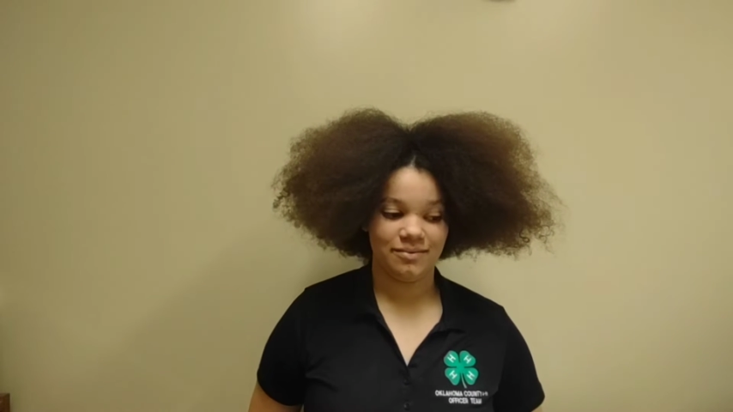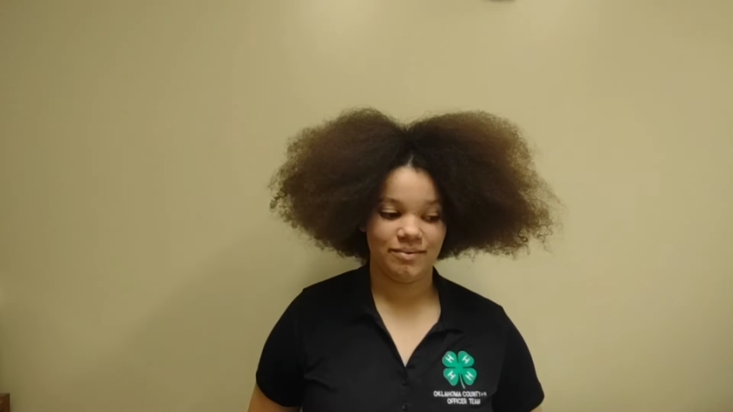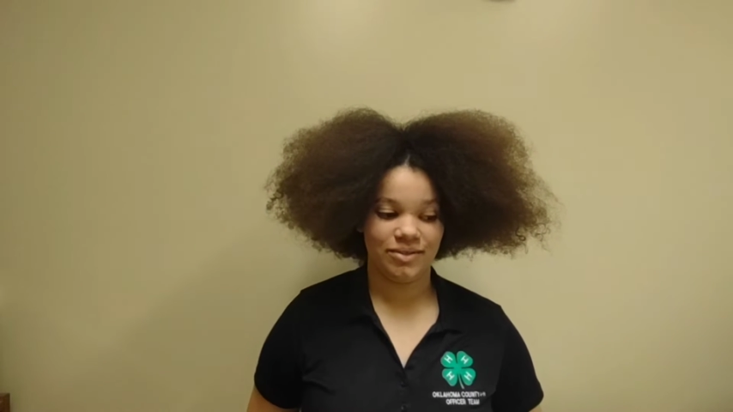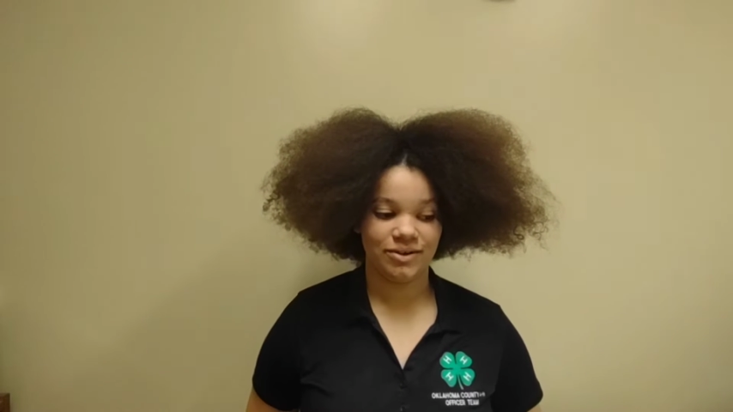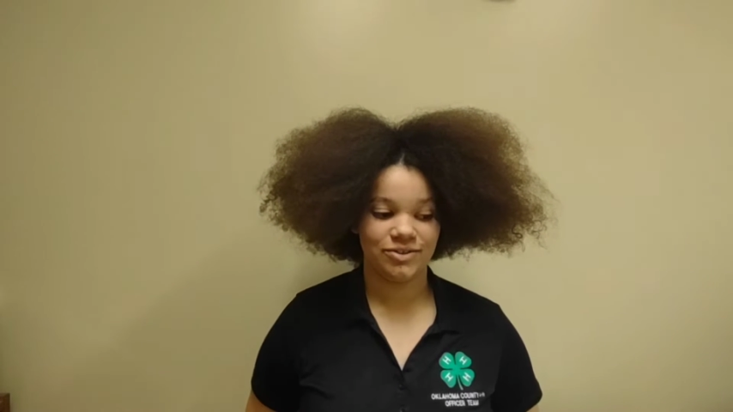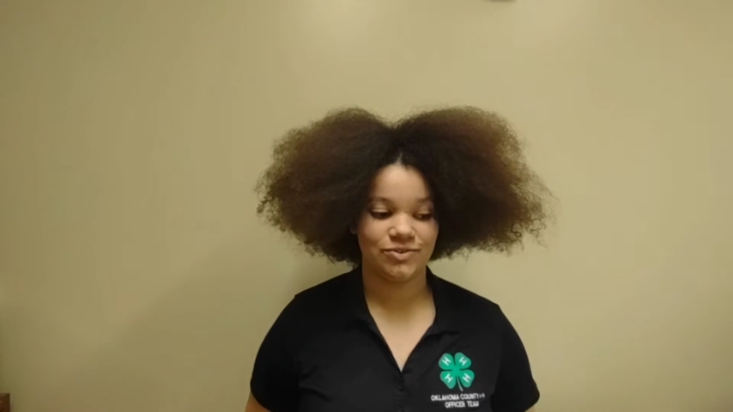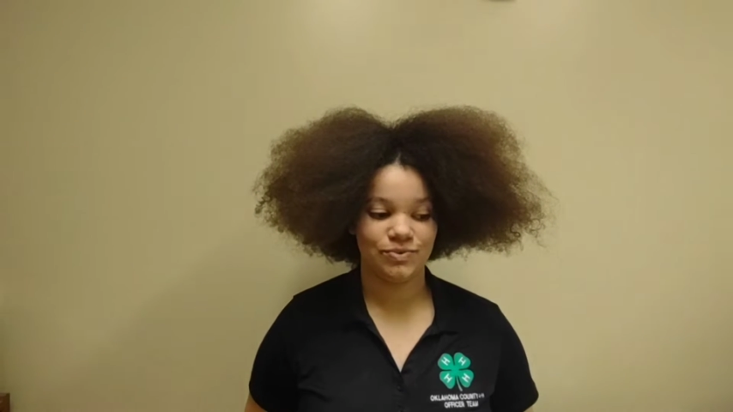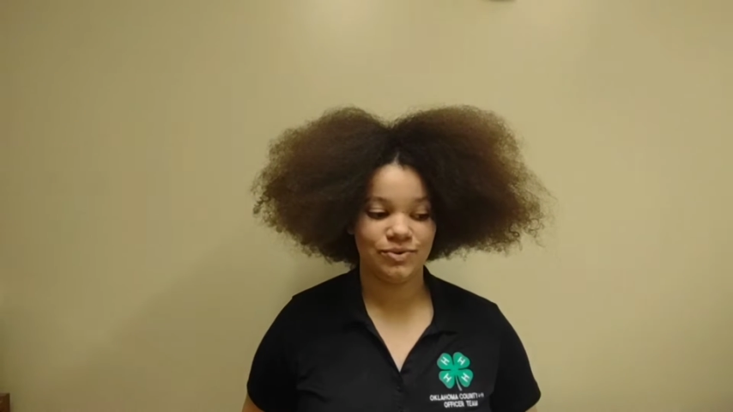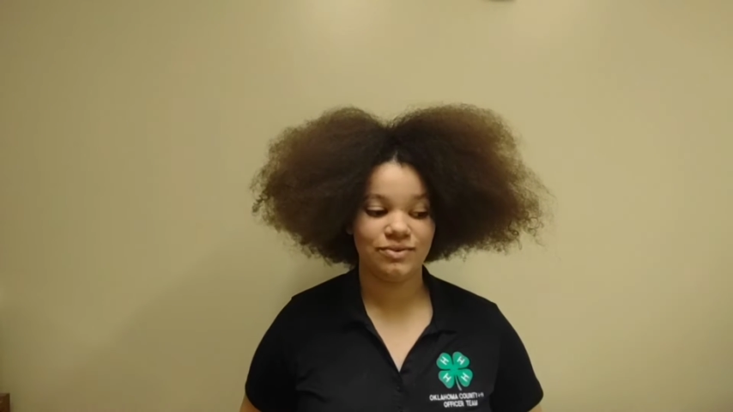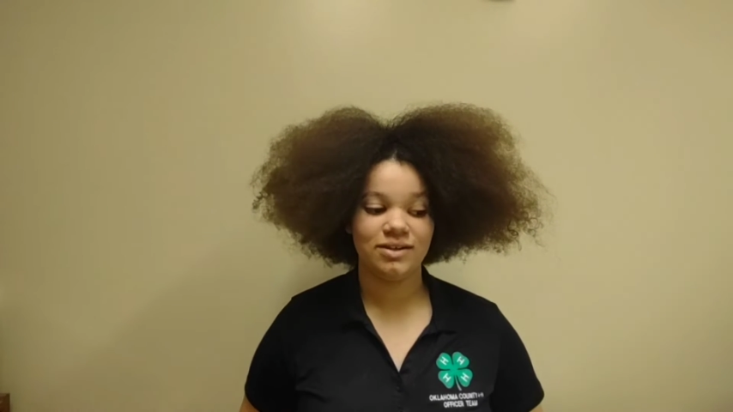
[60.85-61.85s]
with her
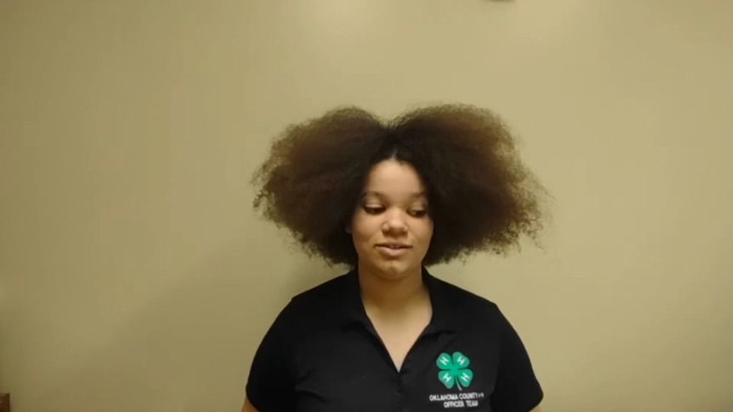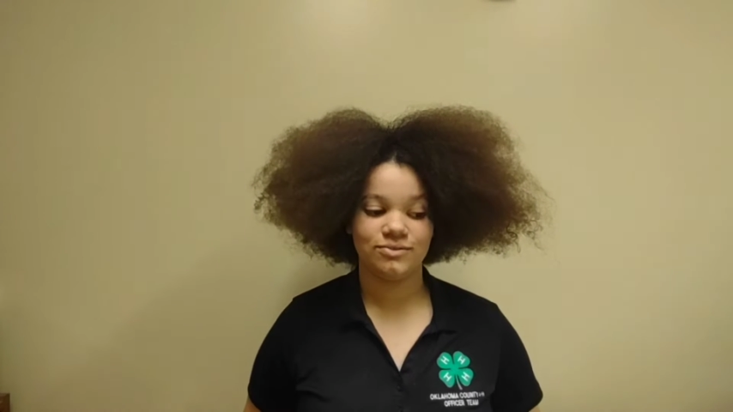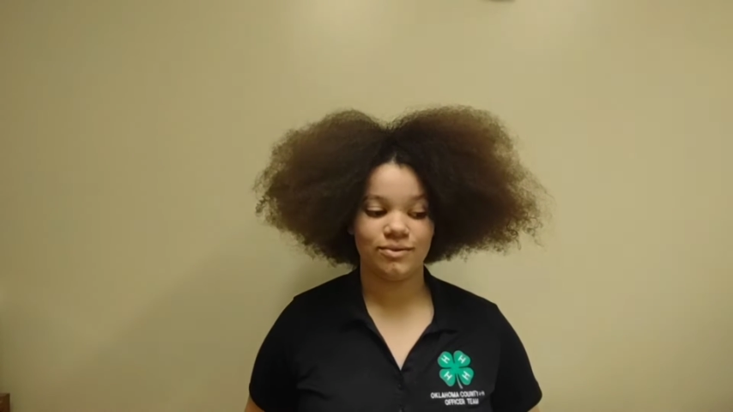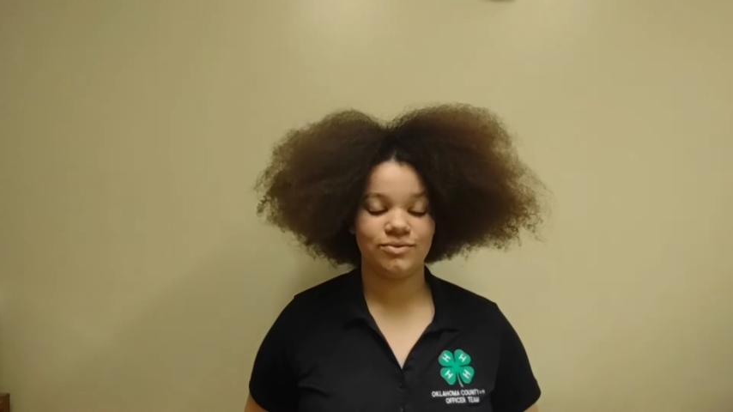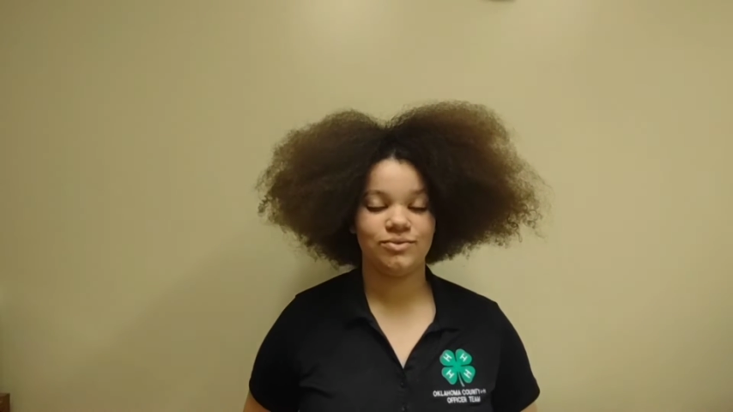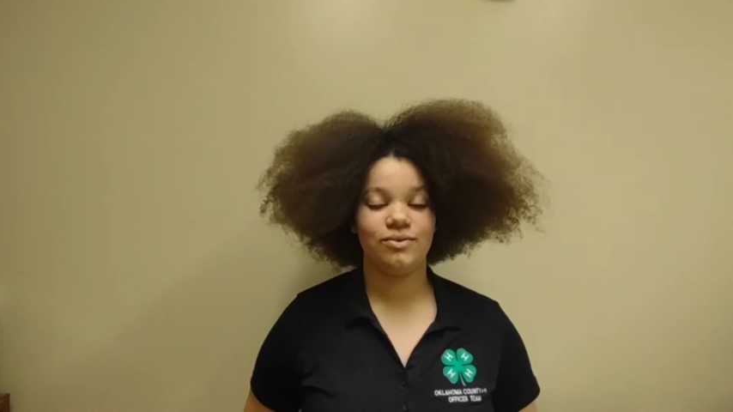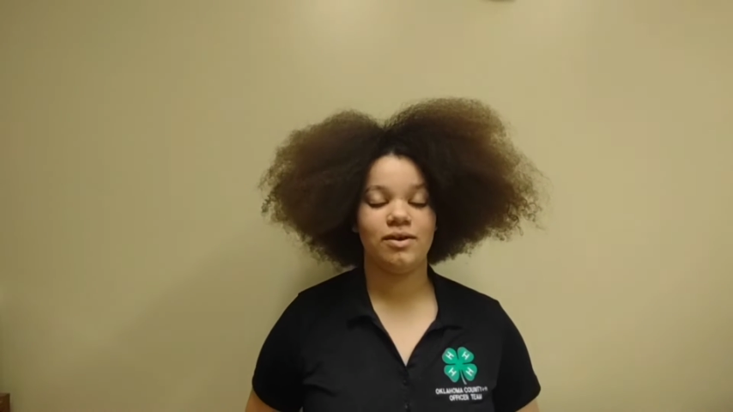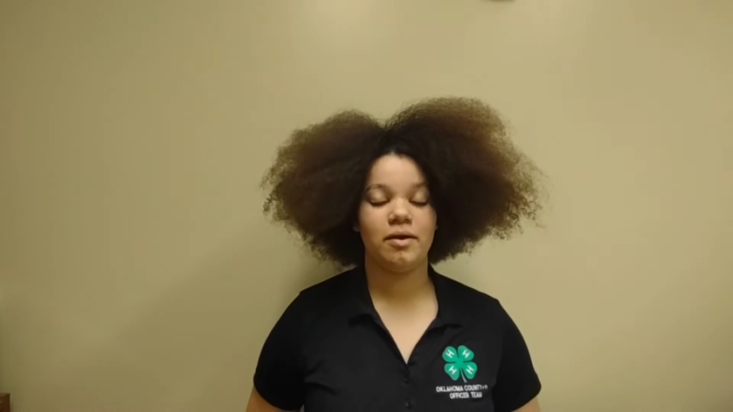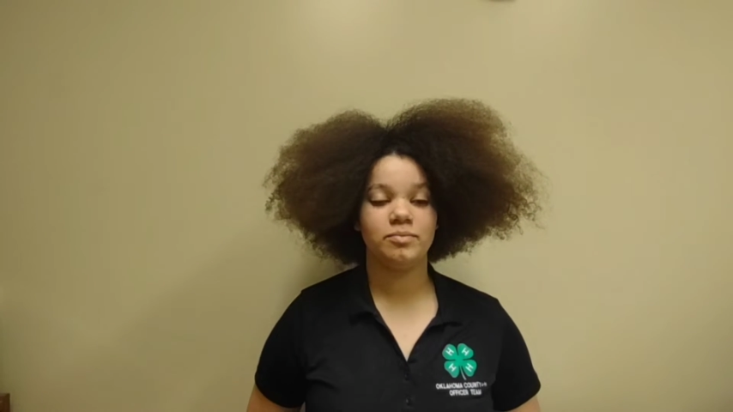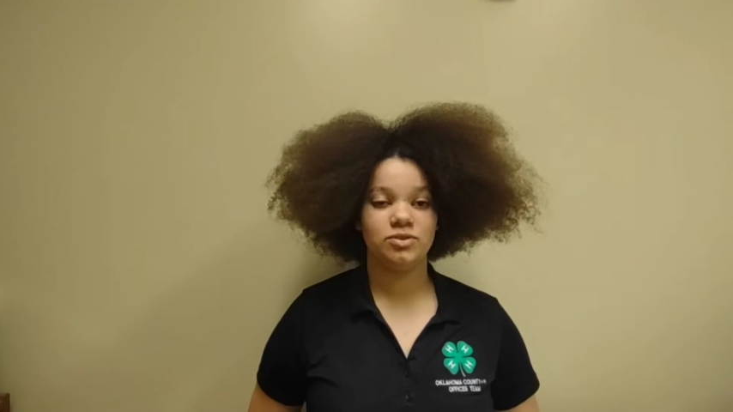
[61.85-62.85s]
shrewd social
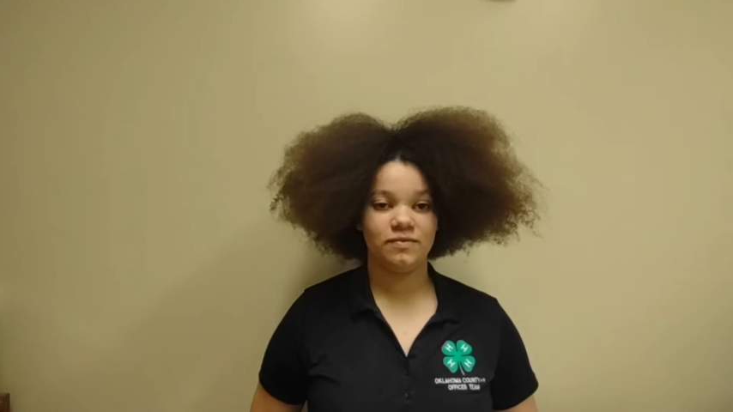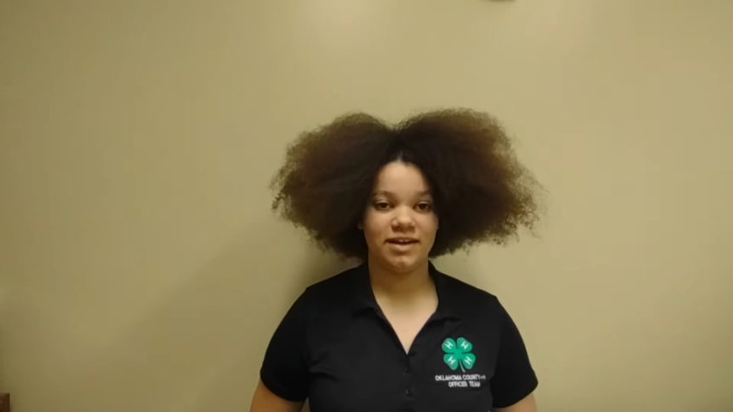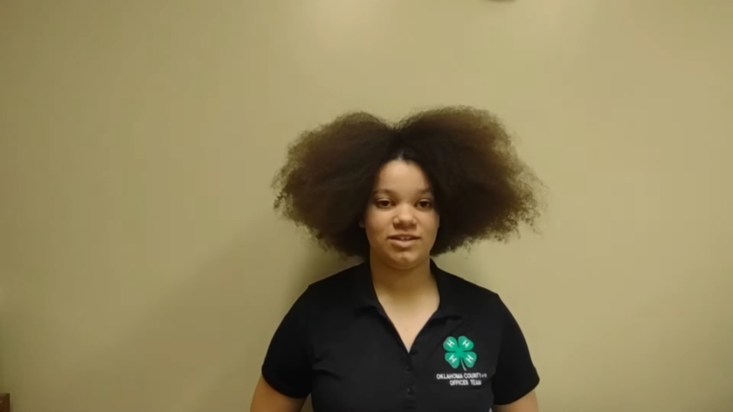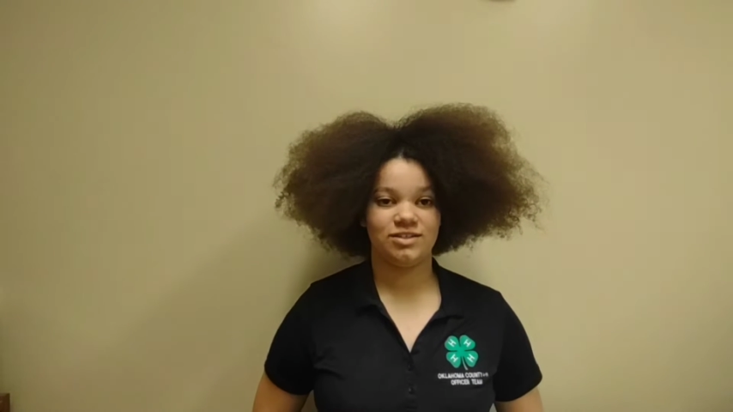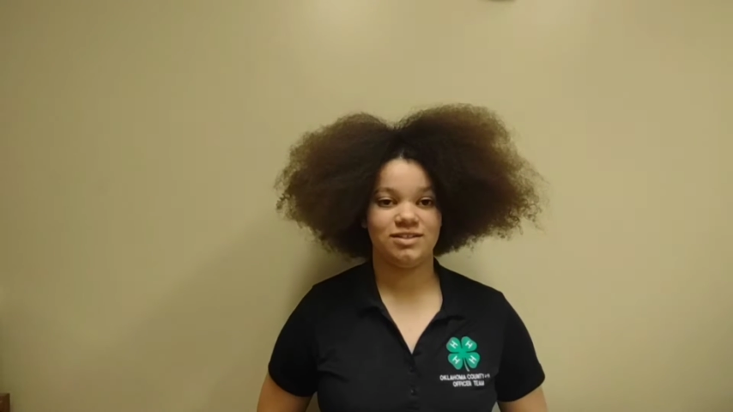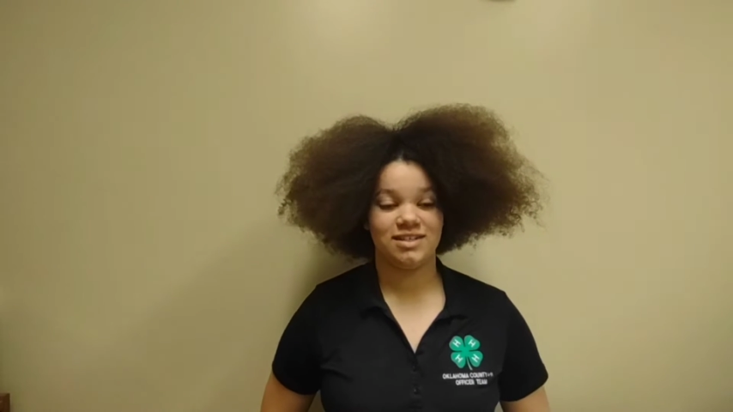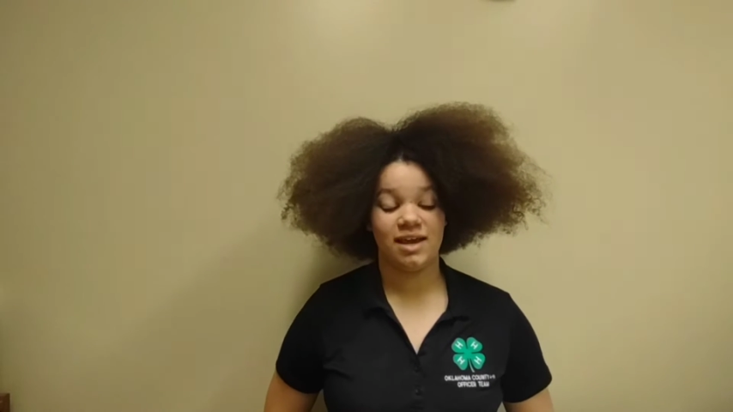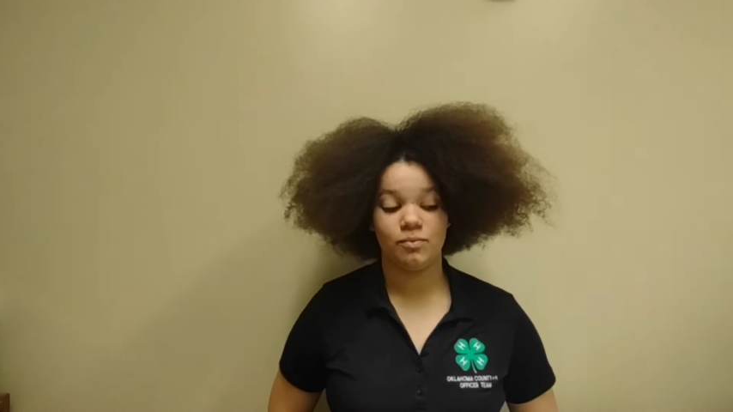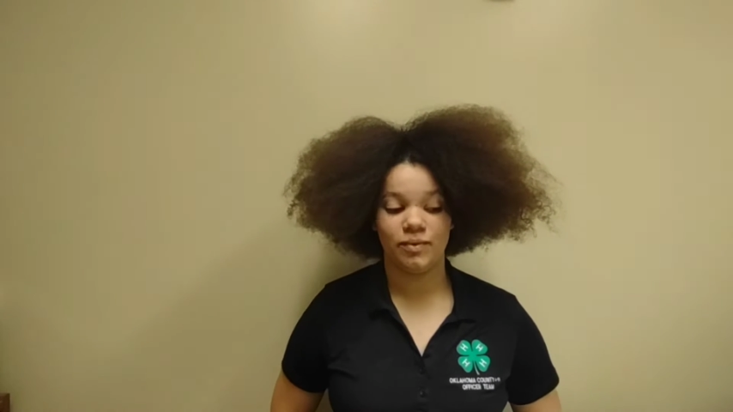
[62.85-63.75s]
observations and